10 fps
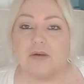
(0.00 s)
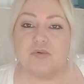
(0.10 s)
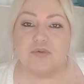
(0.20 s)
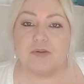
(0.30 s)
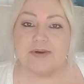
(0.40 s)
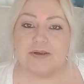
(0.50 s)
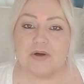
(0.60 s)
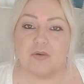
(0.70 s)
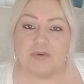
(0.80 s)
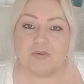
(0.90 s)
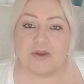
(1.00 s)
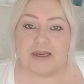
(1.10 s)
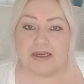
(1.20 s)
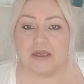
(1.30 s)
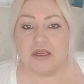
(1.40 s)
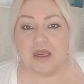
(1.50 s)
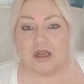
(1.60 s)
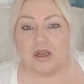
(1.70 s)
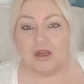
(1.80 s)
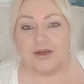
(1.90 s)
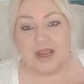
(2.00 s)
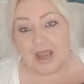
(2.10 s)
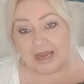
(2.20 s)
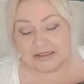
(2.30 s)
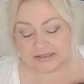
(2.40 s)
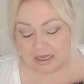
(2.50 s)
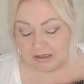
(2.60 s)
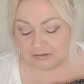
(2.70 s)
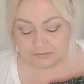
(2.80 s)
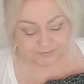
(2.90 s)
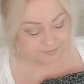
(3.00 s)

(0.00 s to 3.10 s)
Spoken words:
would probably normally wear an XL,